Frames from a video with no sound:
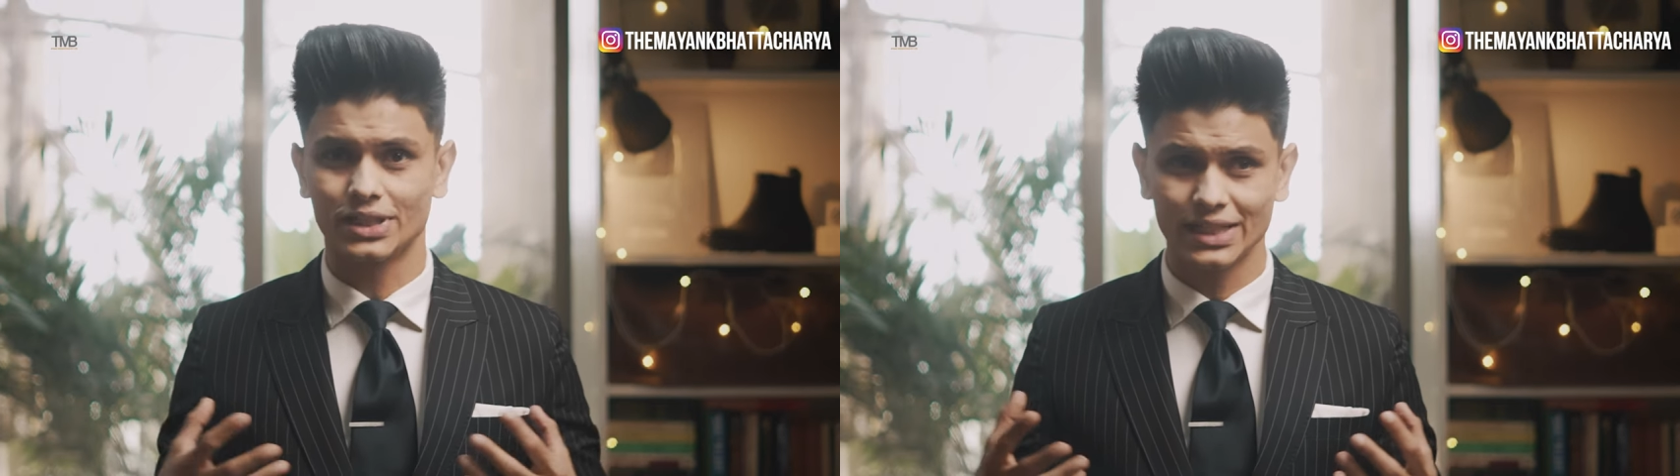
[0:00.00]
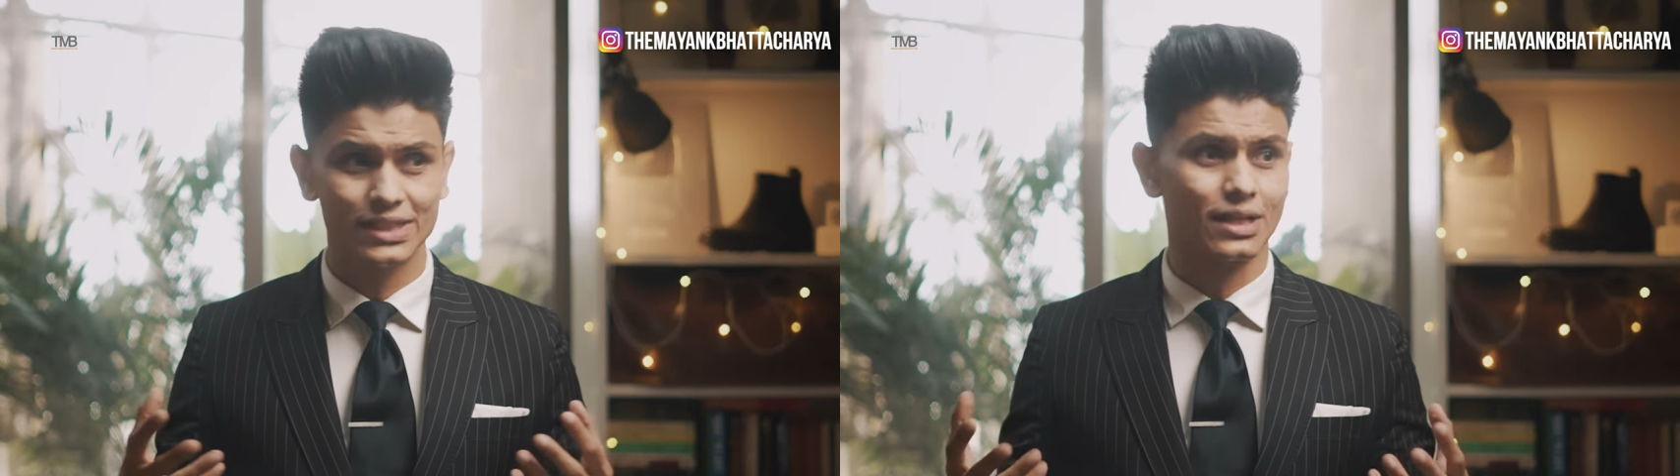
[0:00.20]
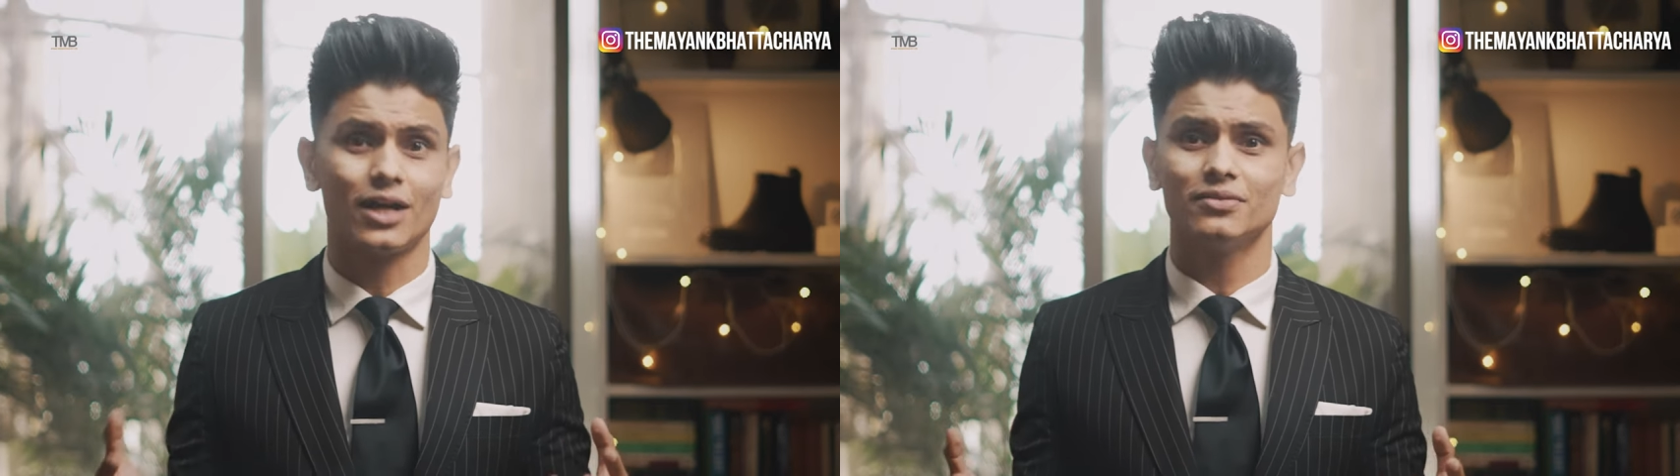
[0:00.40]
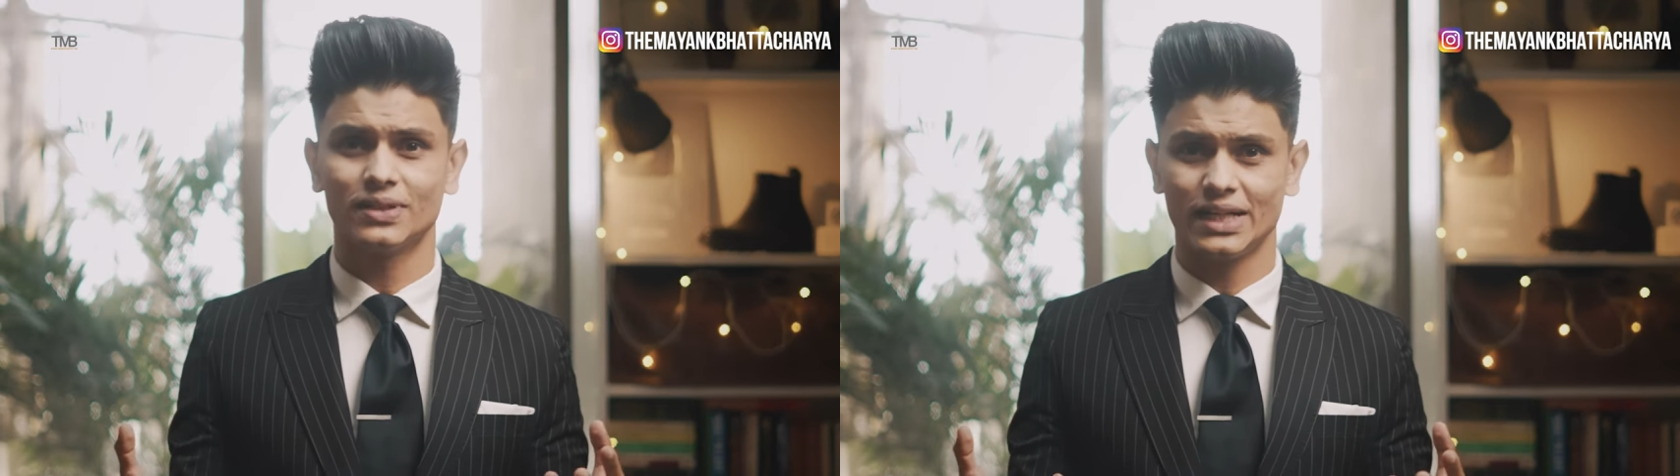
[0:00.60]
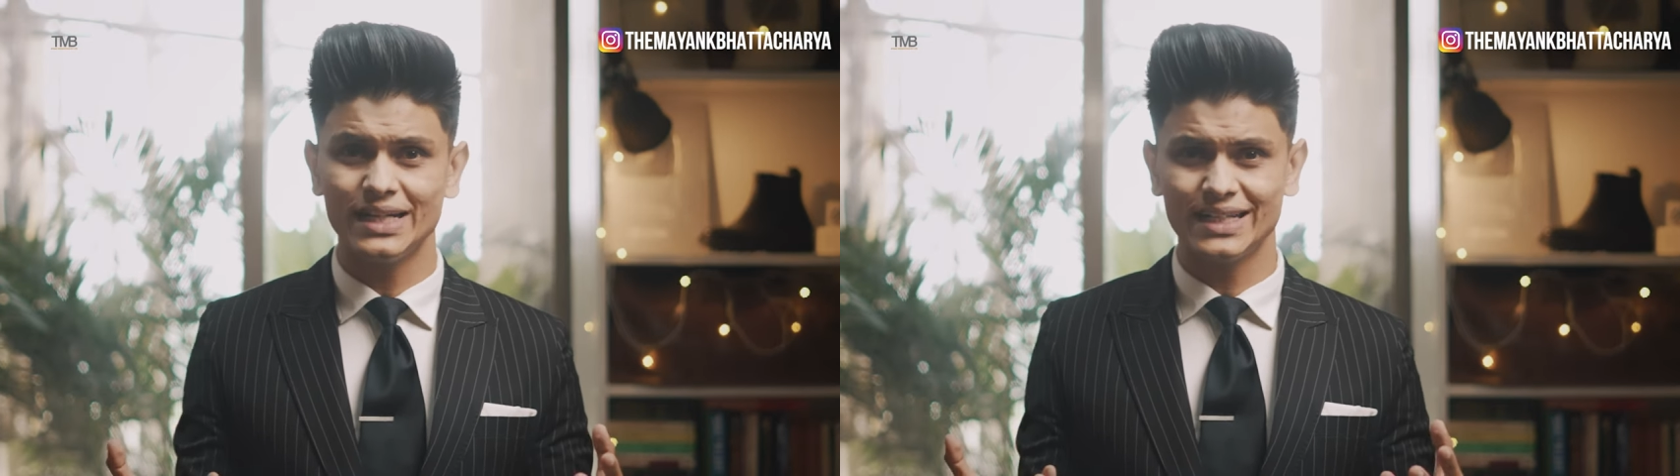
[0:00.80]
at least our
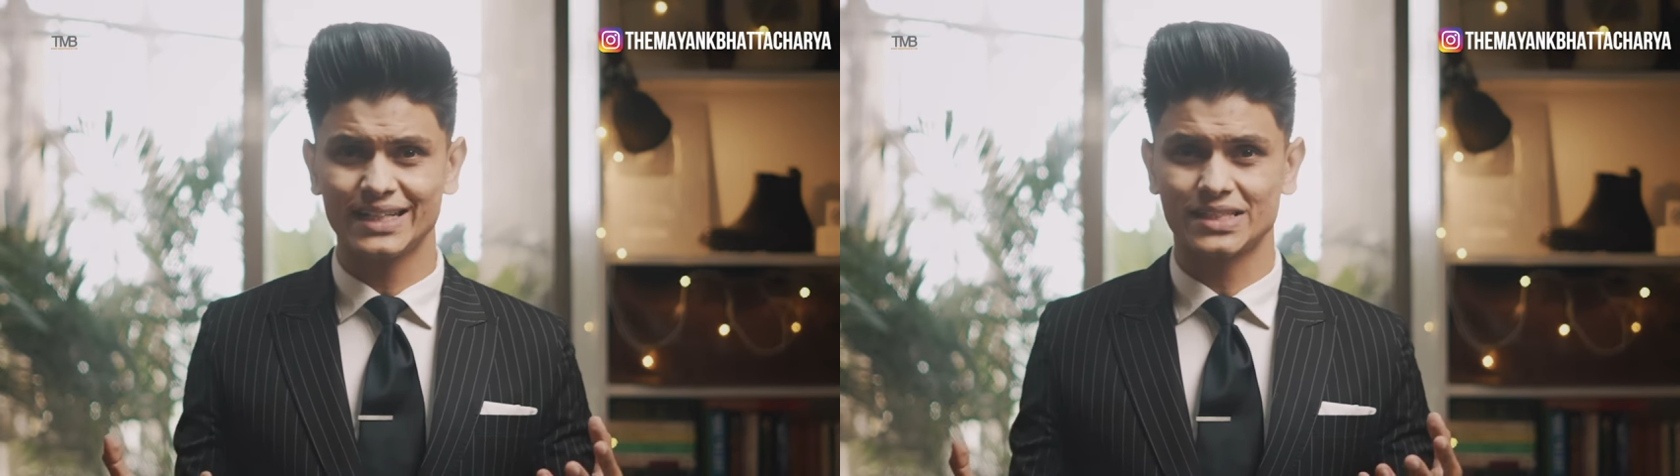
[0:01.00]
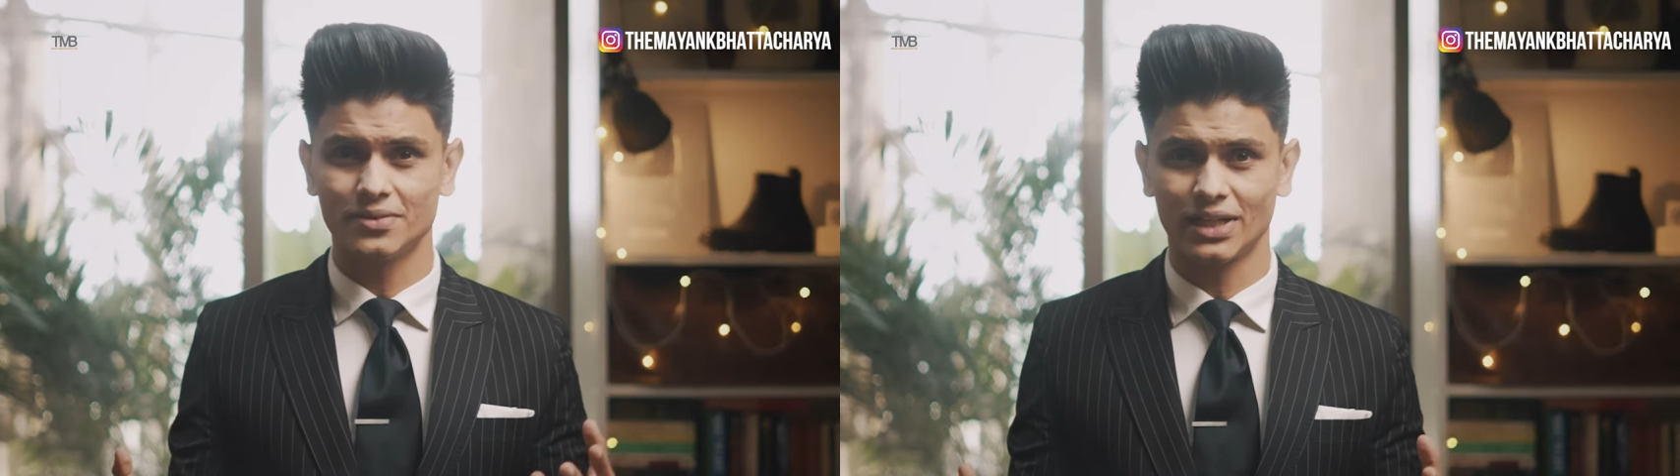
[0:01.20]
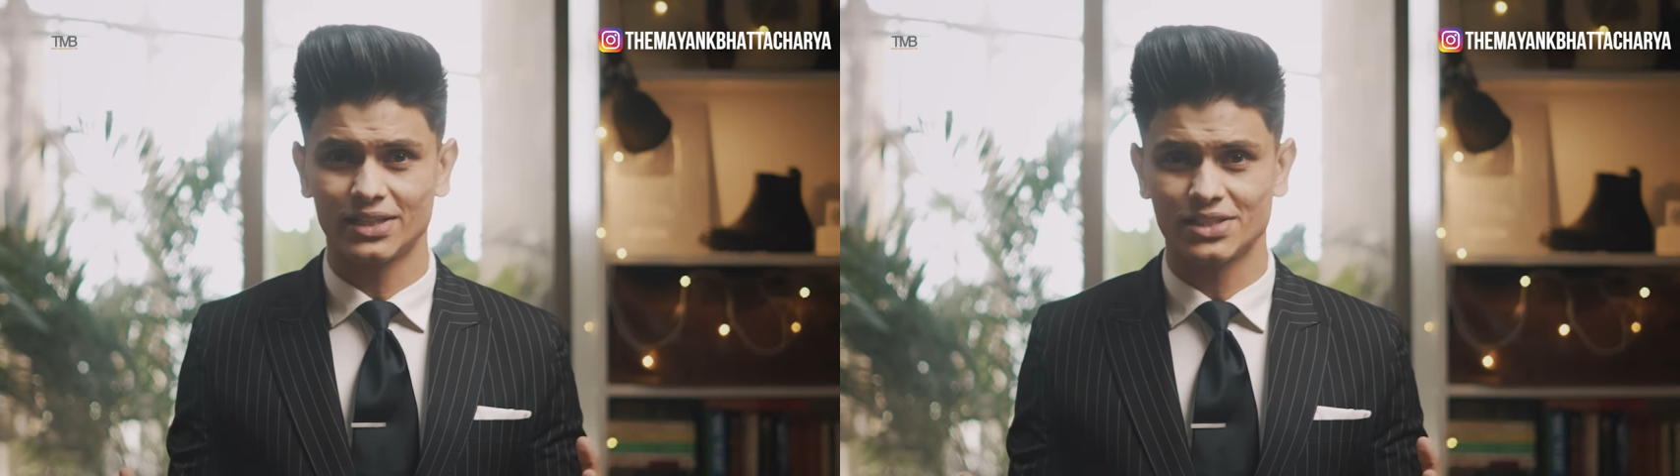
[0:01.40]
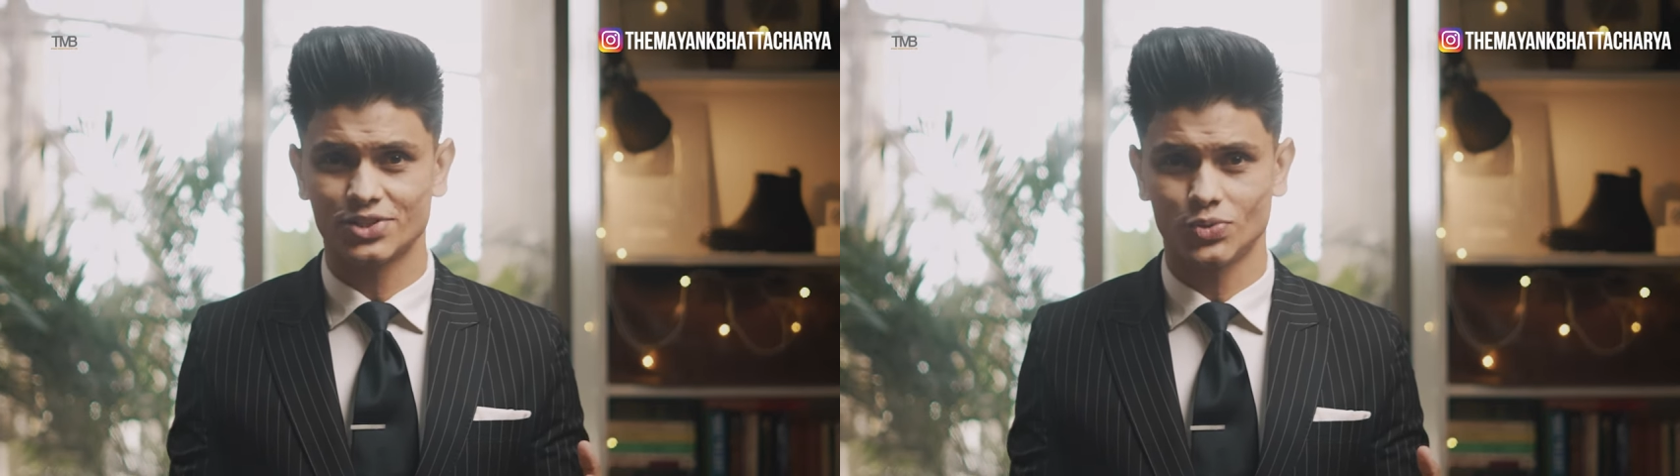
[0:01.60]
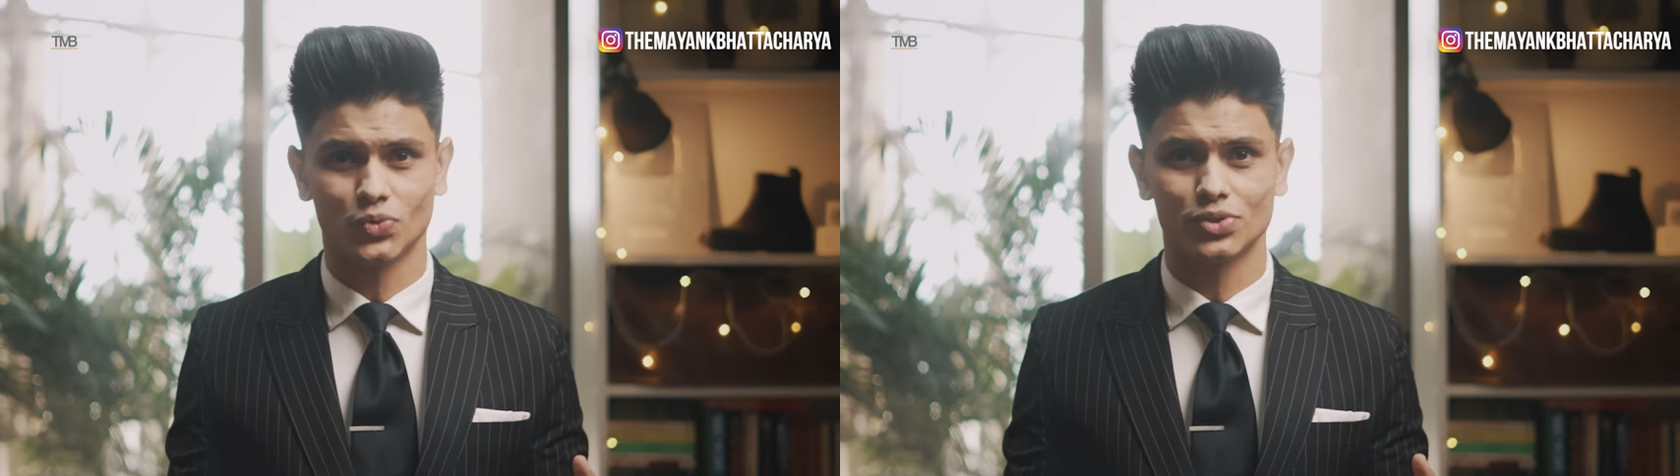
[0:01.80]
Indic civilization,